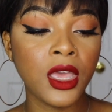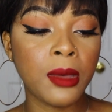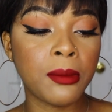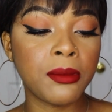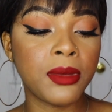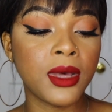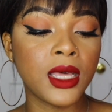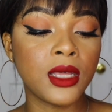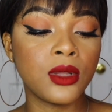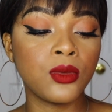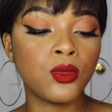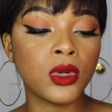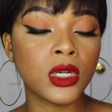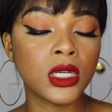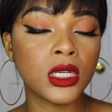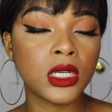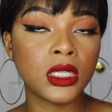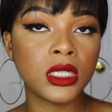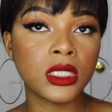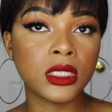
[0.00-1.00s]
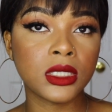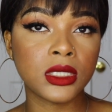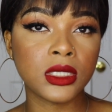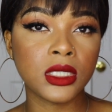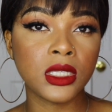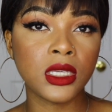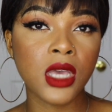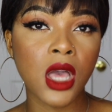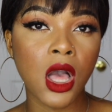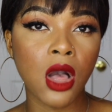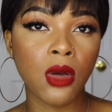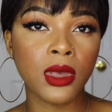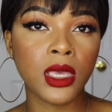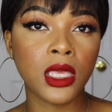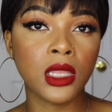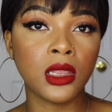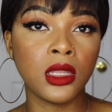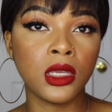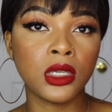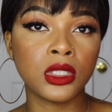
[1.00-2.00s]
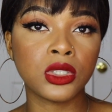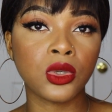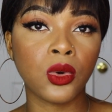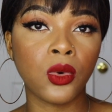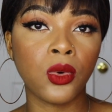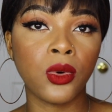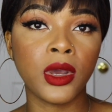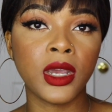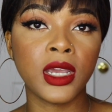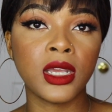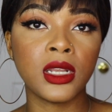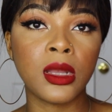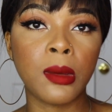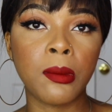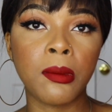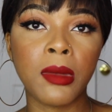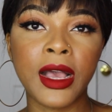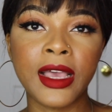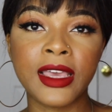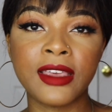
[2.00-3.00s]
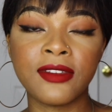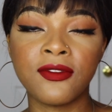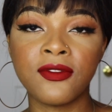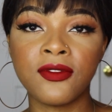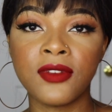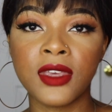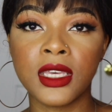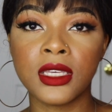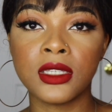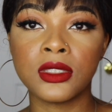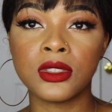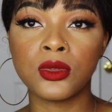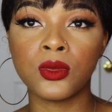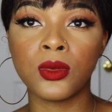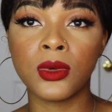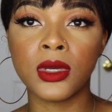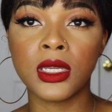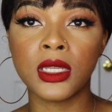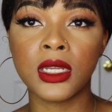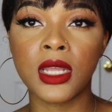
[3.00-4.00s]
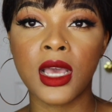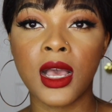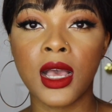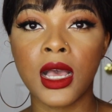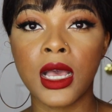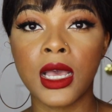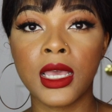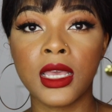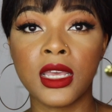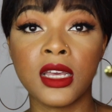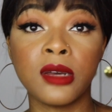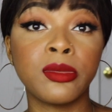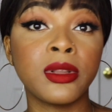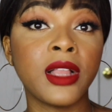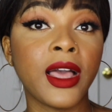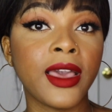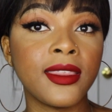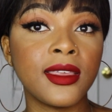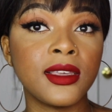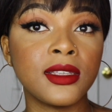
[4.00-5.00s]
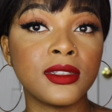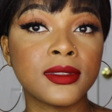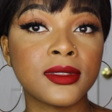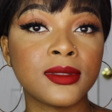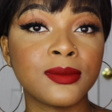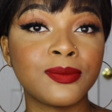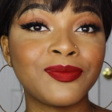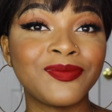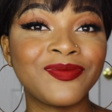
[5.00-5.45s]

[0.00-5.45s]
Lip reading: but we're gonna see how it looks on my face when I apply this.